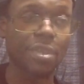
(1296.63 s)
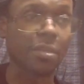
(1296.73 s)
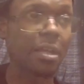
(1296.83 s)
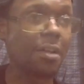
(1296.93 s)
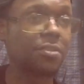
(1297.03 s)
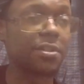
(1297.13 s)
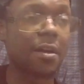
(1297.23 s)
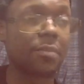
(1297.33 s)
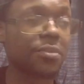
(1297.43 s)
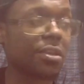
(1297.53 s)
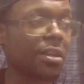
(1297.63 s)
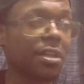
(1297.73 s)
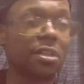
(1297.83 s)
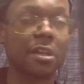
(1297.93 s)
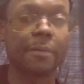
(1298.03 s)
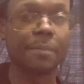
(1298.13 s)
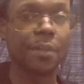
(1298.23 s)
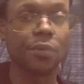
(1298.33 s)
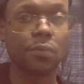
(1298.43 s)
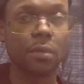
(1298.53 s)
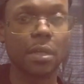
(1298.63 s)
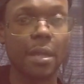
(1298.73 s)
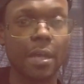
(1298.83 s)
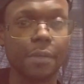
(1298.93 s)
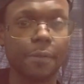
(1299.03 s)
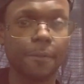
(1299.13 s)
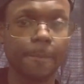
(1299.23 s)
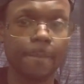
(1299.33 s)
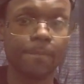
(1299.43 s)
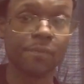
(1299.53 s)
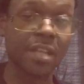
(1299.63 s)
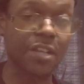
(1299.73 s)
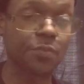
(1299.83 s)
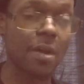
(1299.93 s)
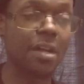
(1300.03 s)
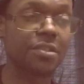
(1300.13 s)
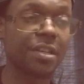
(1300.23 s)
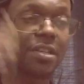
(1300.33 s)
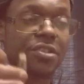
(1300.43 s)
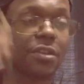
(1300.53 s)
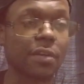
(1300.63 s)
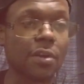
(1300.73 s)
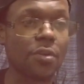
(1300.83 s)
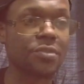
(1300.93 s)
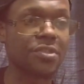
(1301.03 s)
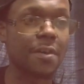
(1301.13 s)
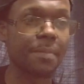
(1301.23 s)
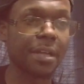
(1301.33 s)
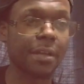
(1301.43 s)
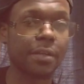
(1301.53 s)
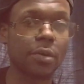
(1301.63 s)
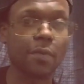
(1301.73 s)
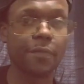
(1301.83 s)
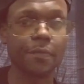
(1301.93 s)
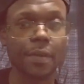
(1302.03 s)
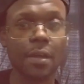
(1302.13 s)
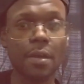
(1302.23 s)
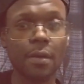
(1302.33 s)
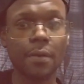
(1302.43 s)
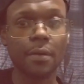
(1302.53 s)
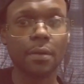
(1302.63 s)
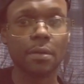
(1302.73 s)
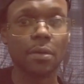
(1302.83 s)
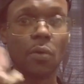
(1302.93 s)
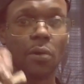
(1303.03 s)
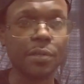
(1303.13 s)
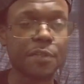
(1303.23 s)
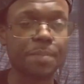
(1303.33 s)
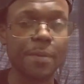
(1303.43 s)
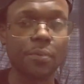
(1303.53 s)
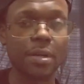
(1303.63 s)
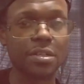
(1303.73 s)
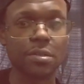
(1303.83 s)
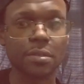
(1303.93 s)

ten thousand hours of anything and make you lit at it. That's why it's easy to learn something and get lit off of it. All these people that's,